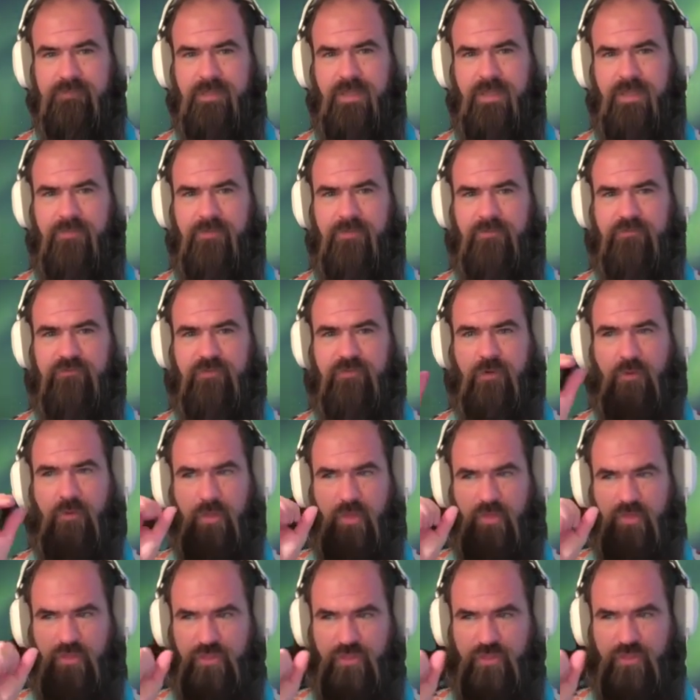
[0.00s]
And there's no
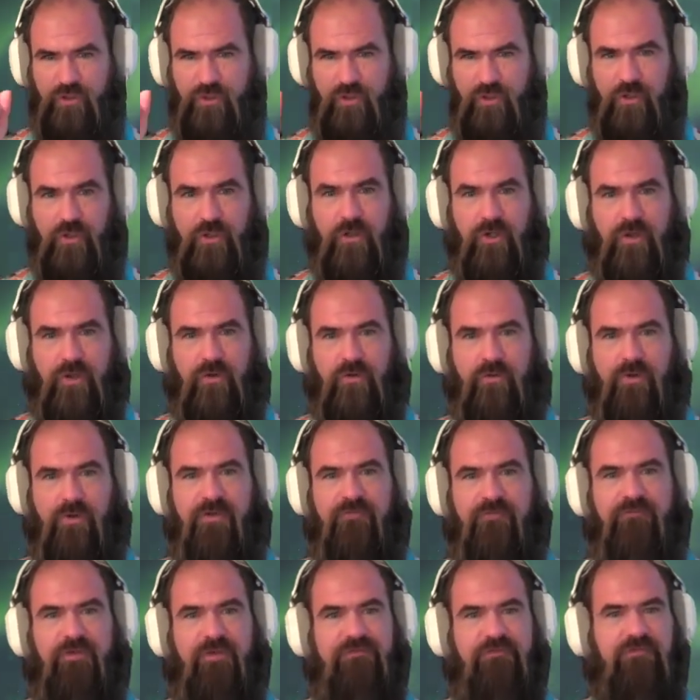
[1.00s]
thorough
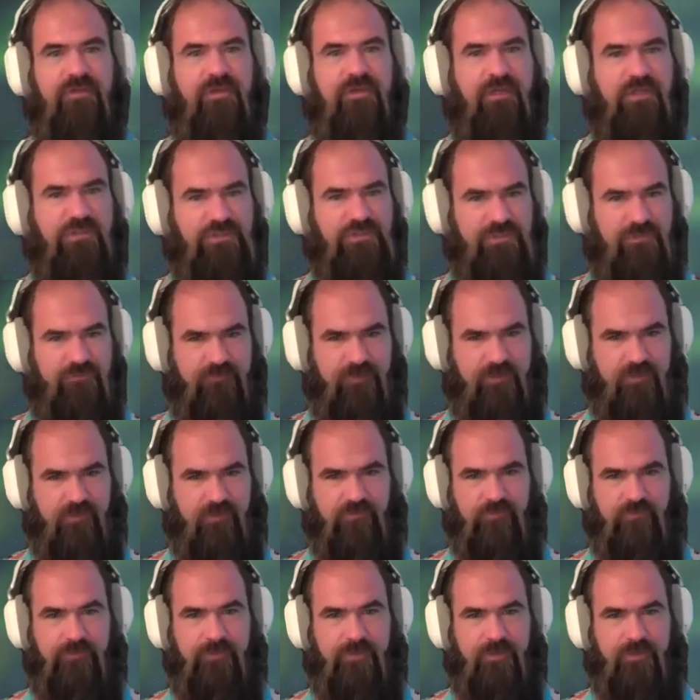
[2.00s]
investigation of the
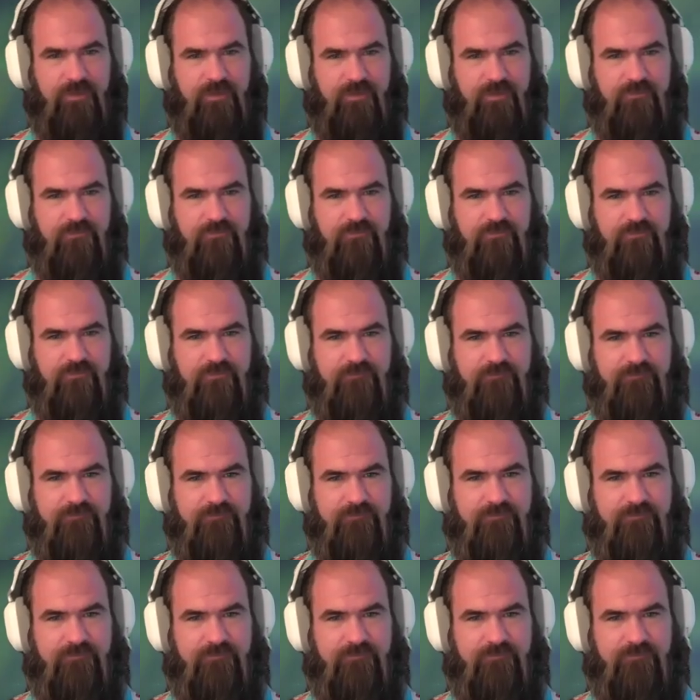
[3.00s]
experience.